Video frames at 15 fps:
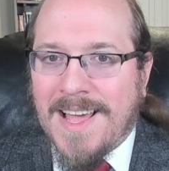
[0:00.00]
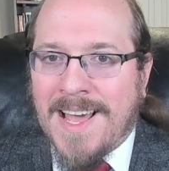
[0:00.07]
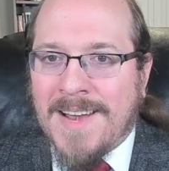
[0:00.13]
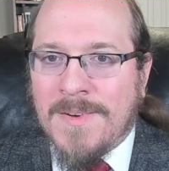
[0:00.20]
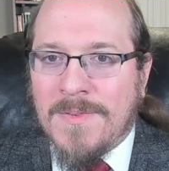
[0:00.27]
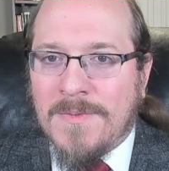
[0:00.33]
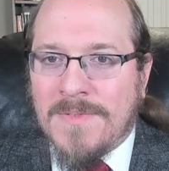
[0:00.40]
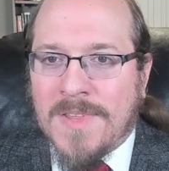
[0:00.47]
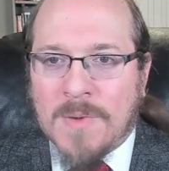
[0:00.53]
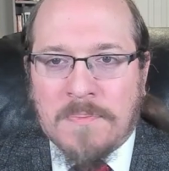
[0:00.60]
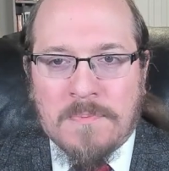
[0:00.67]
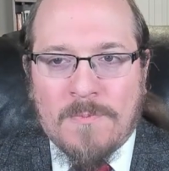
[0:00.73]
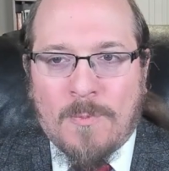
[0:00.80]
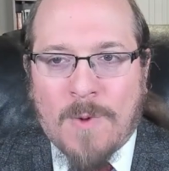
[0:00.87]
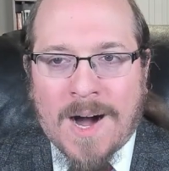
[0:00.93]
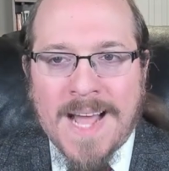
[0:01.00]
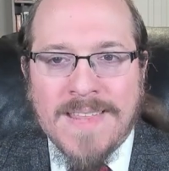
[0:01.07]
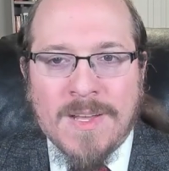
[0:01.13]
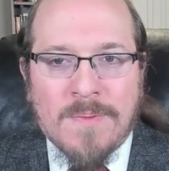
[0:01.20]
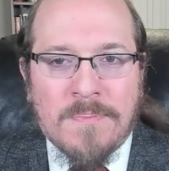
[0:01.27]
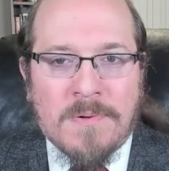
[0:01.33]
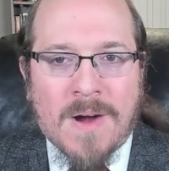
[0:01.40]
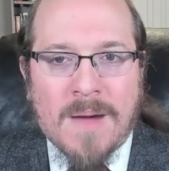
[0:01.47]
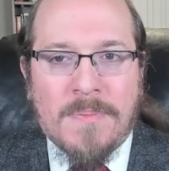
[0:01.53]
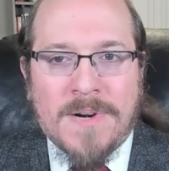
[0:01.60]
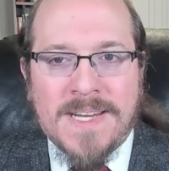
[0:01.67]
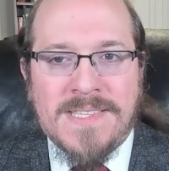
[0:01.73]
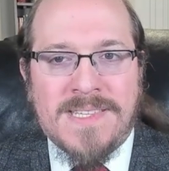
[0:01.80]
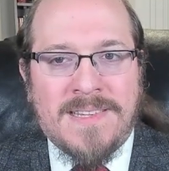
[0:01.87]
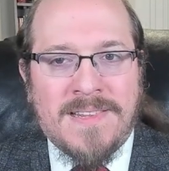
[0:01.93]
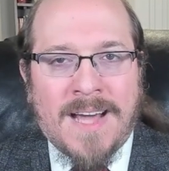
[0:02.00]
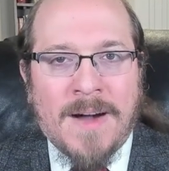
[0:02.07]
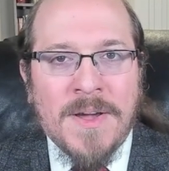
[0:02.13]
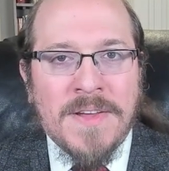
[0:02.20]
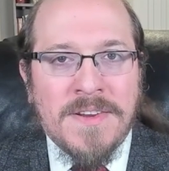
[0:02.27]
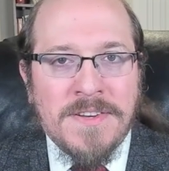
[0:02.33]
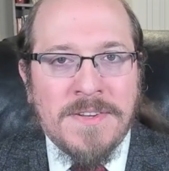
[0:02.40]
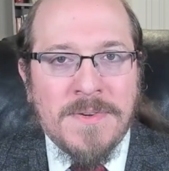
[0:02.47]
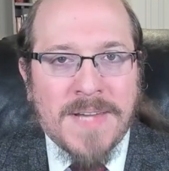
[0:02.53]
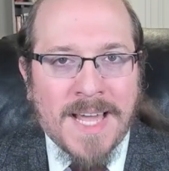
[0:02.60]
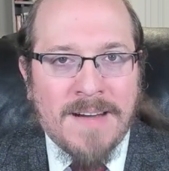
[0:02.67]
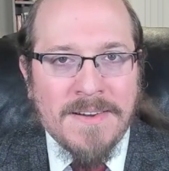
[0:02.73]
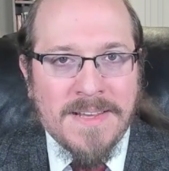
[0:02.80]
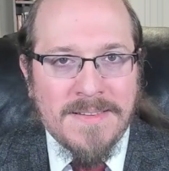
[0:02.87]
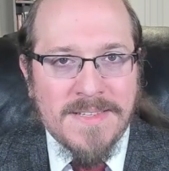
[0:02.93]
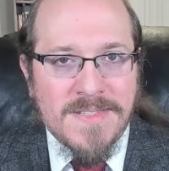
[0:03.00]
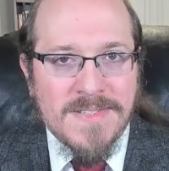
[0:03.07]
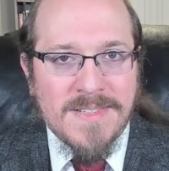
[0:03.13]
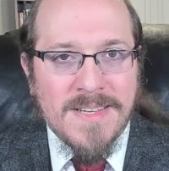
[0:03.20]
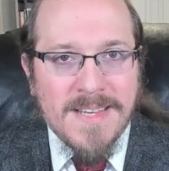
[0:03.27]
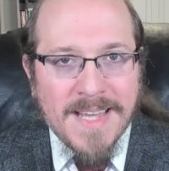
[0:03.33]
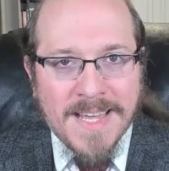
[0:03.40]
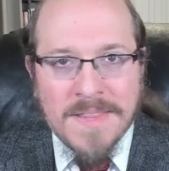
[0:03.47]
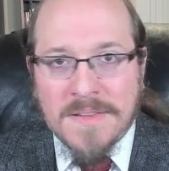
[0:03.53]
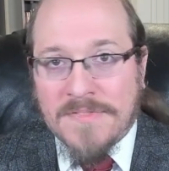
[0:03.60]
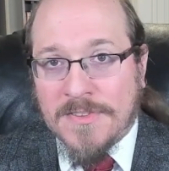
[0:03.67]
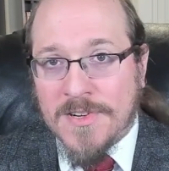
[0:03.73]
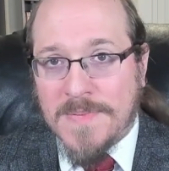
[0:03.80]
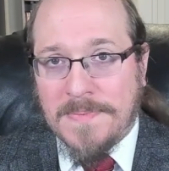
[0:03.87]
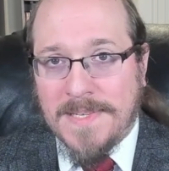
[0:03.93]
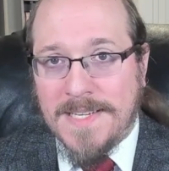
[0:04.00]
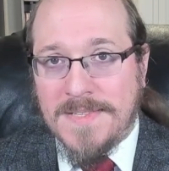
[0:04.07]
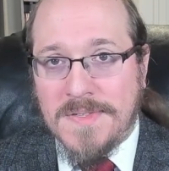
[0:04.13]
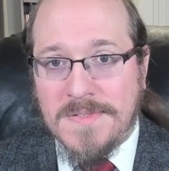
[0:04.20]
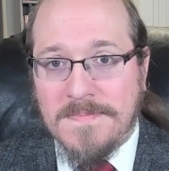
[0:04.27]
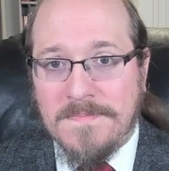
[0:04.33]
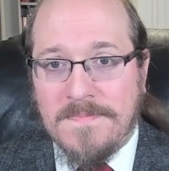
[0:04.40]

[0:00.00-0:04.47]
and why their properties allow you to do calculus in the first place.